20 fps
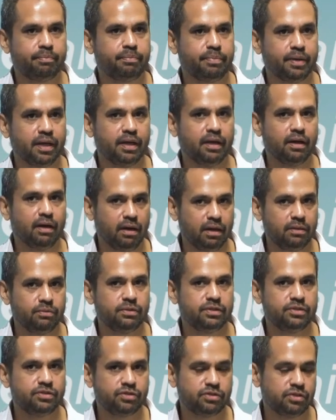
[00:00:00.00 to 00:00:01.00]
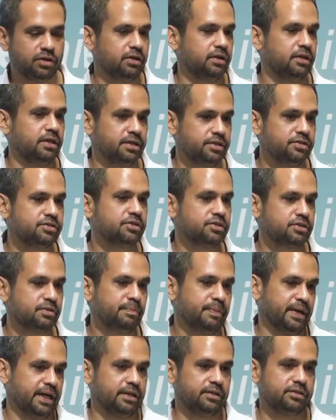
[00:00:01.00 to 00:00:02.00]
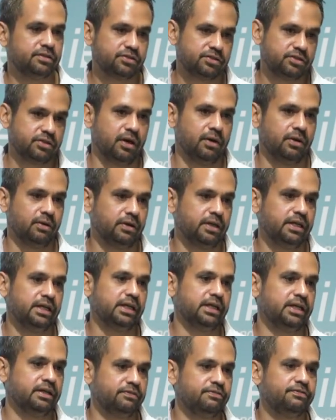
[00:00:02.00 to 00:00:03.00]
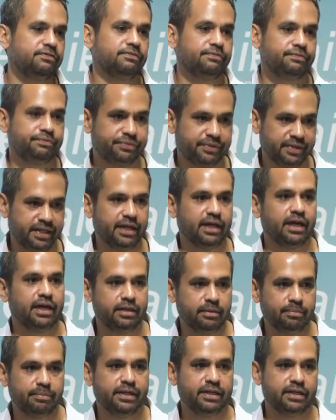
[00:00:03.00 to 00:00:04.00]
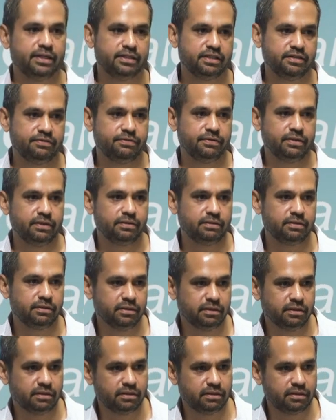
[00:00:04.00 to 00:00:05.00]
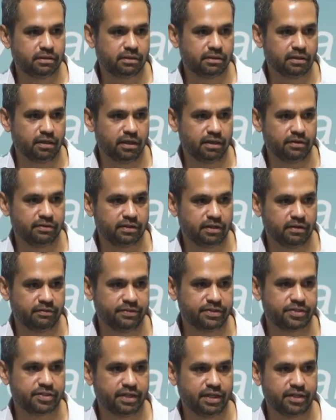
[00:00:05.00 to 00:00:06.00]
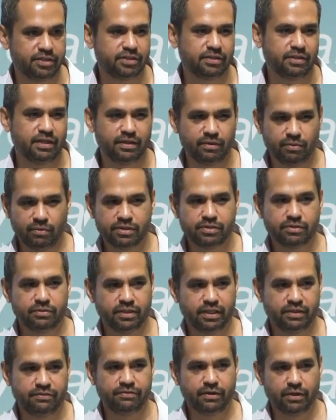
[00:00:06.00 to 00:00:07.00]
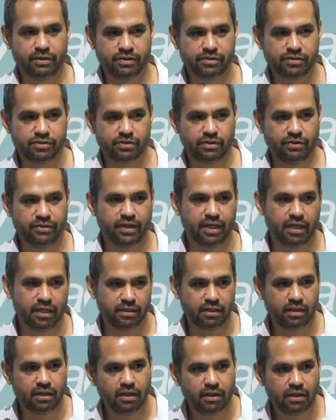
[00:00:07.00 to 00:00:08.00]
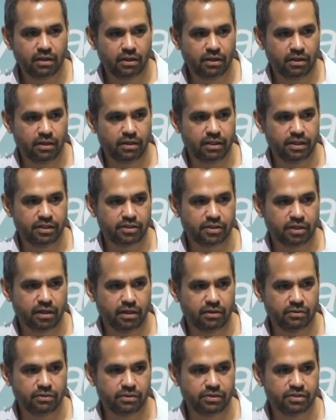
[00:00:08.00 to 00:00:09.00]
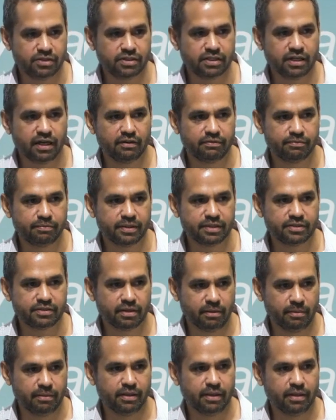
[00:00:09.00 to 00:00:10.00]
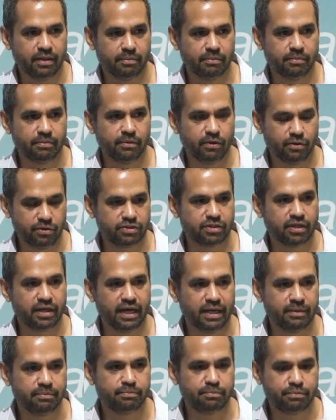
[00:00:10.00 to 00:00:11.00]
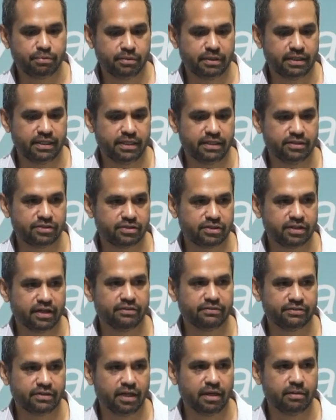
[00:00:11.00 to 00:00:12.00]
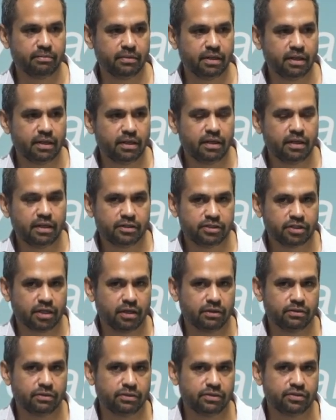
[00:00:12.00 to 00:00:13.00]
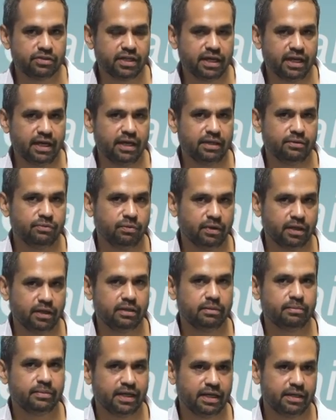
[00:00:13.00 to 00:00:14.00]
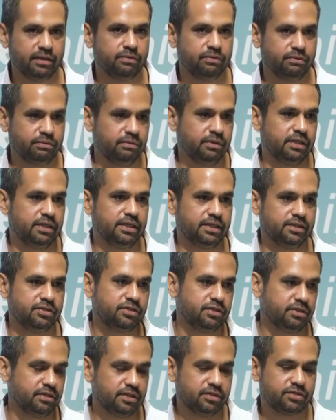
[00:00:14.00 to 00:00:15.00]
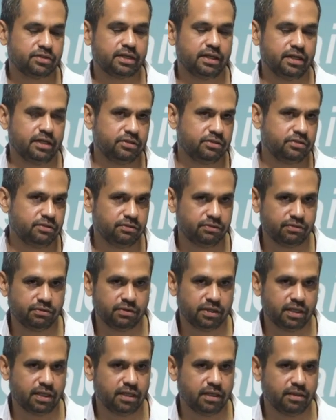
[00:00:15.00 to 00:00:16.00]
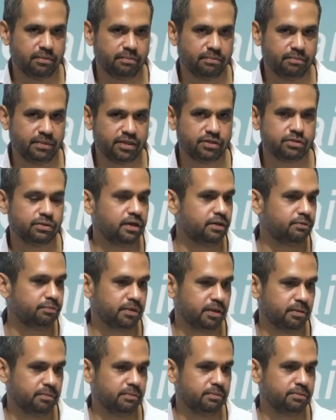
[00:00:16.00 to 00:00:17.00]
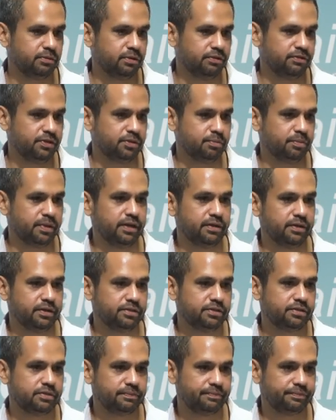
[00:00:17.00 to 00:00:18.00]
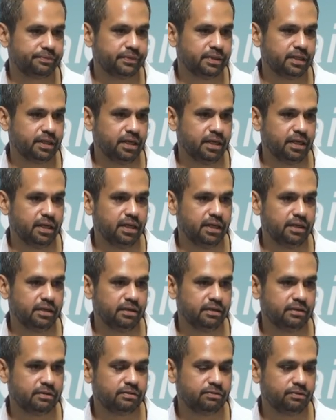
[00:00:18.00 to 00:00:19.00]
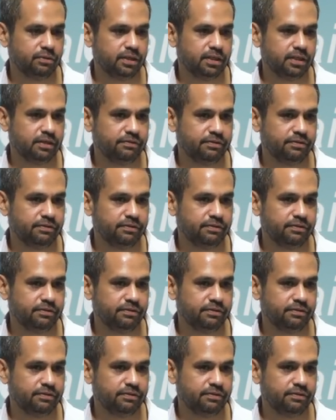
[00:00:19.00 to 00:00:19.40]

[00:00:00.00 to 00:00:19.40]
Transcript: but I would certainly suspect so if there had been a different kind of conversation, then it wasn't really focused on that early childhood stuff. But some of them also had pretty stuffed up childhoods, and one of them had a really serious case of um, mental health problems with his parents. Uh, and I really